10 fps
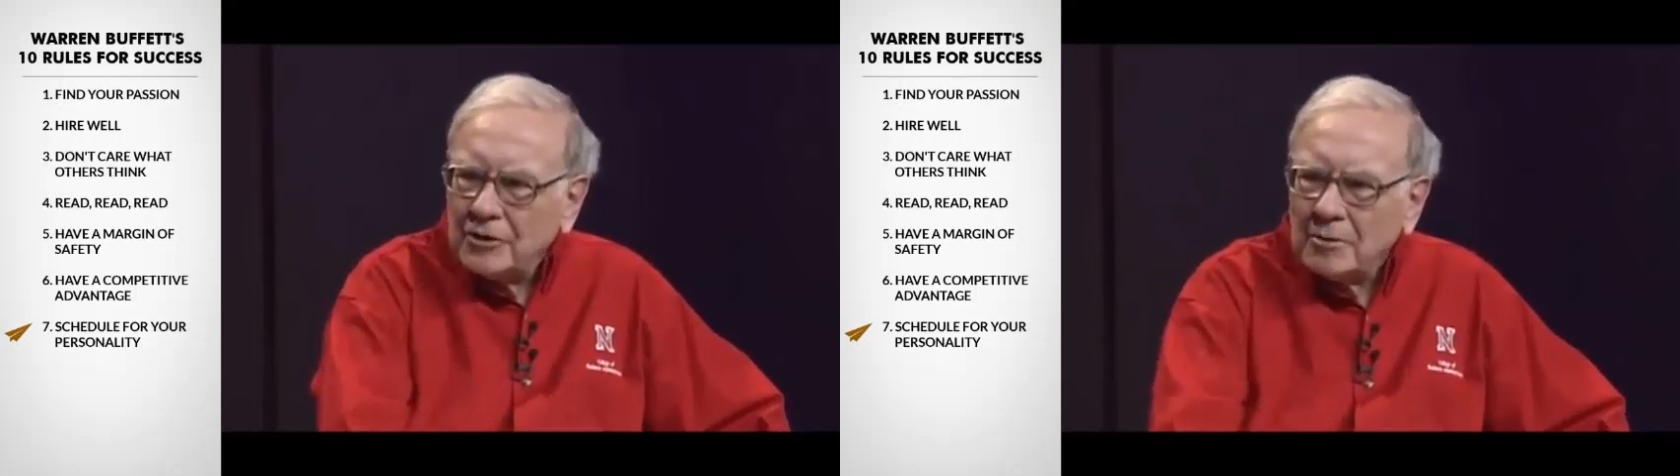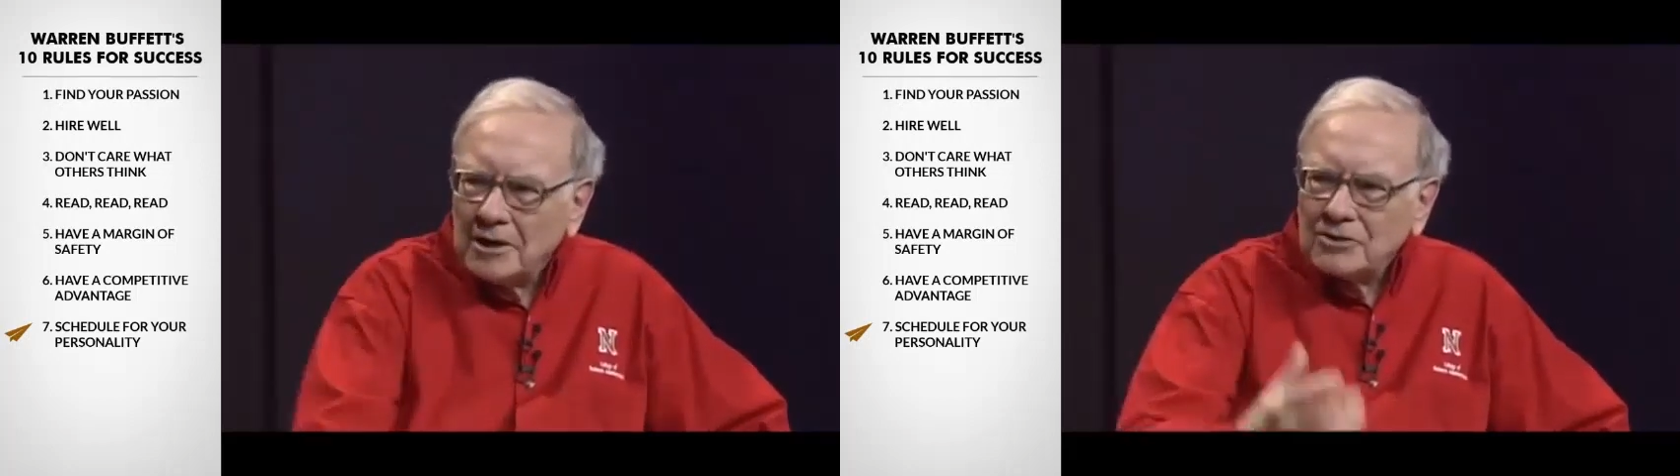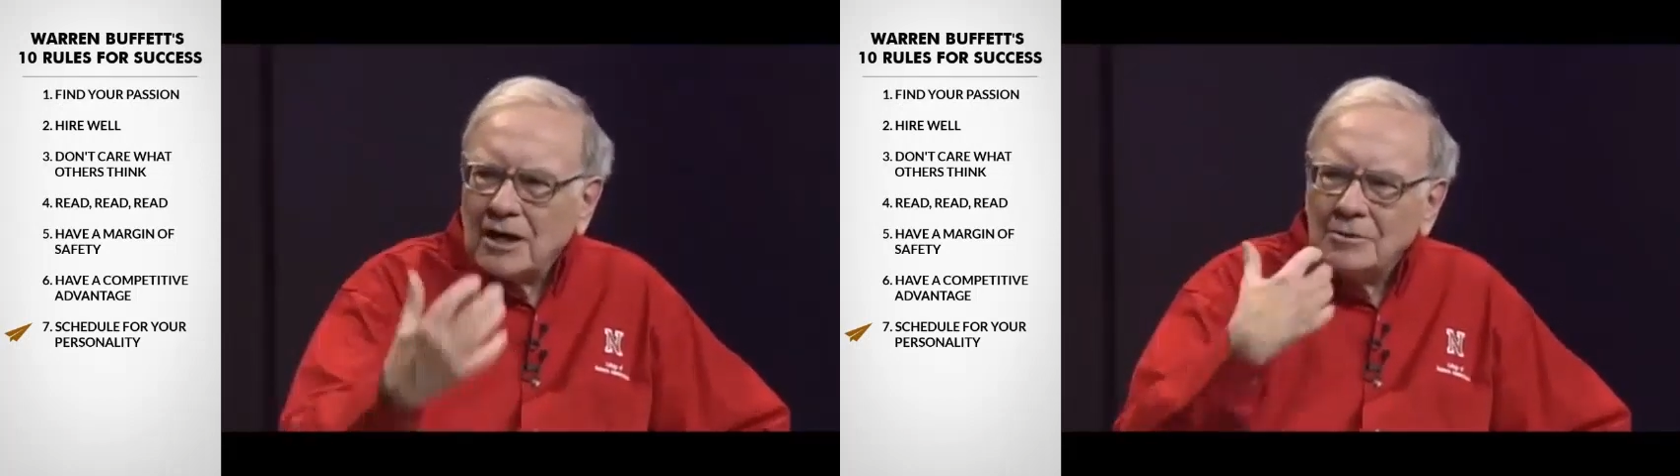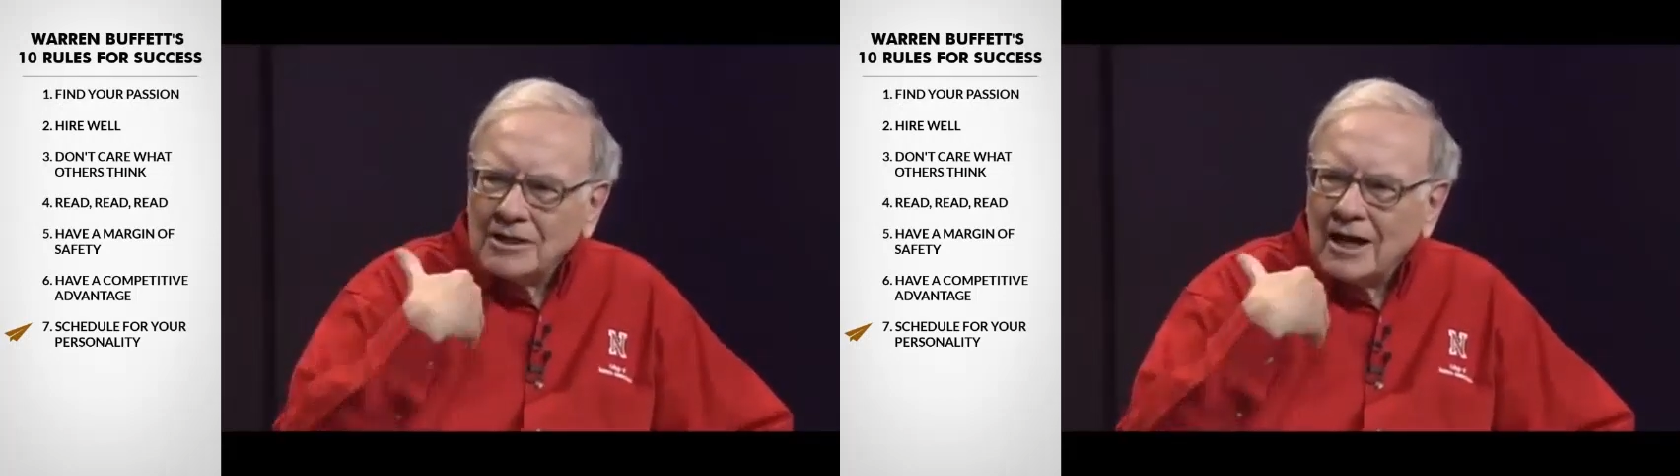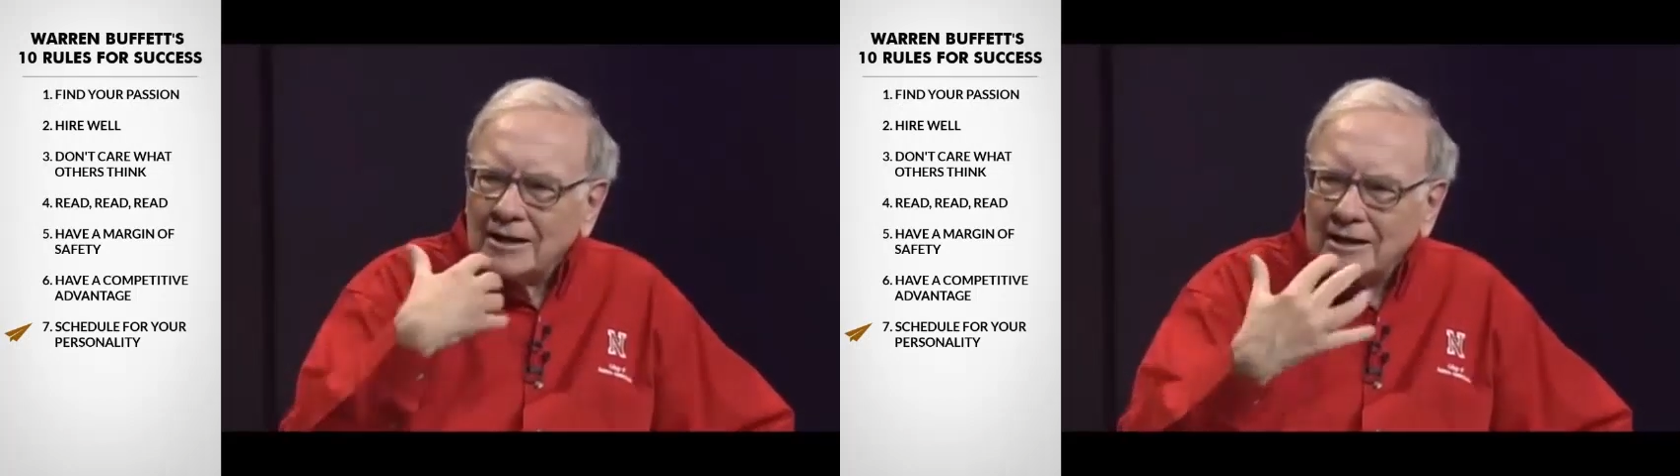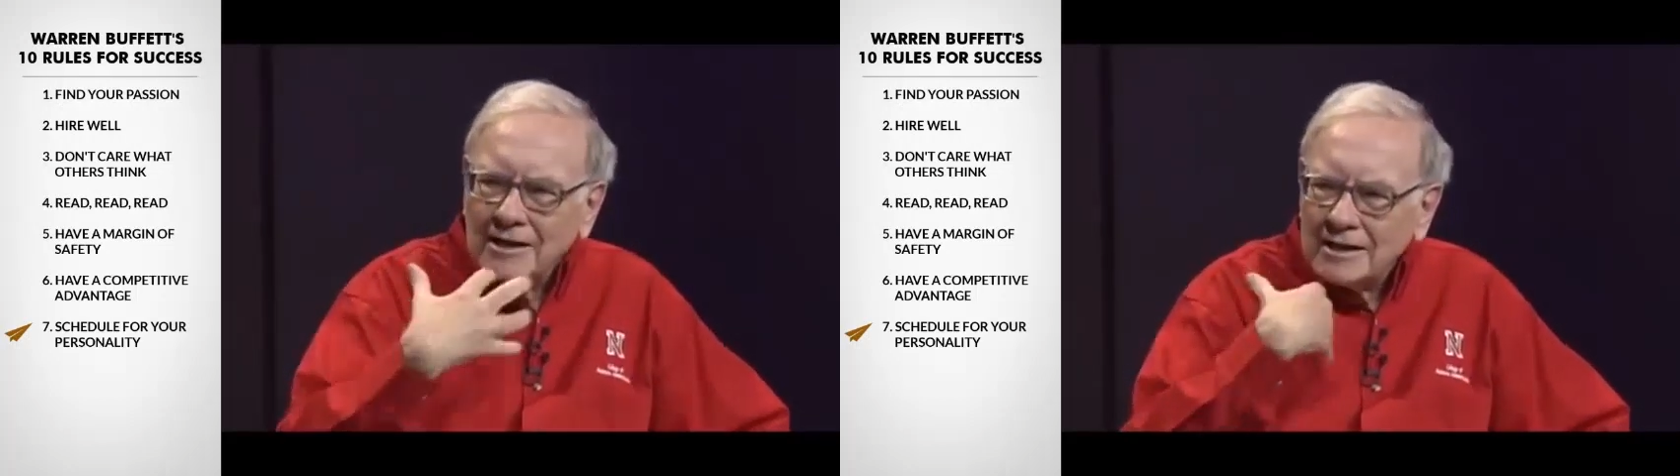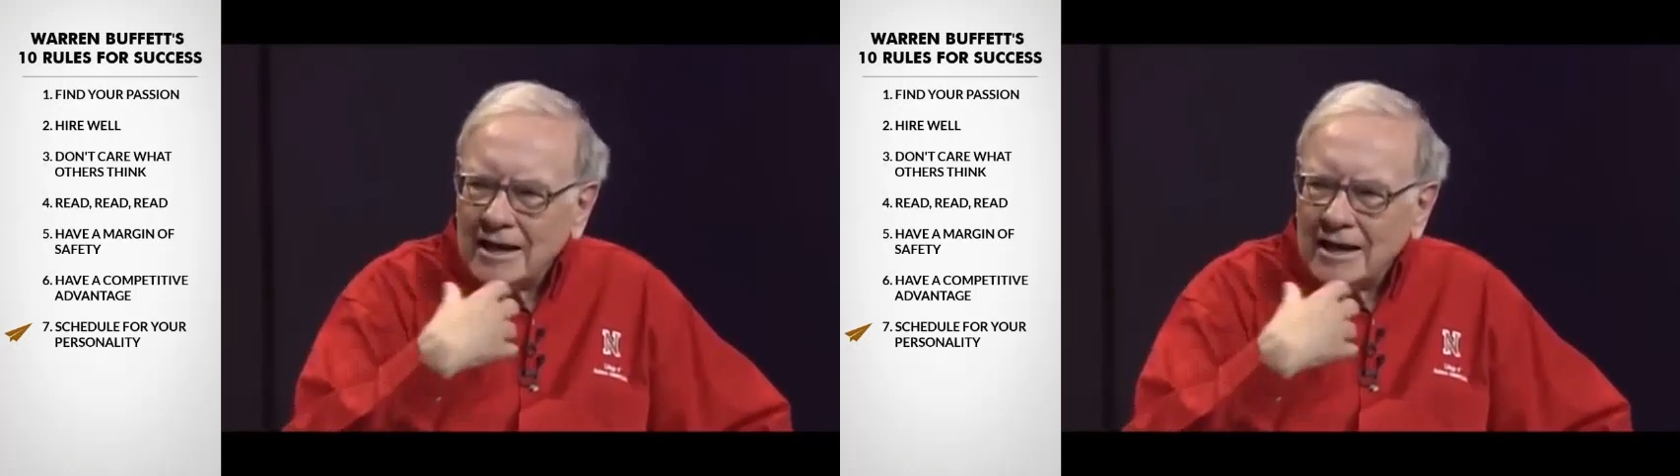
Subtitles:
My job is allocating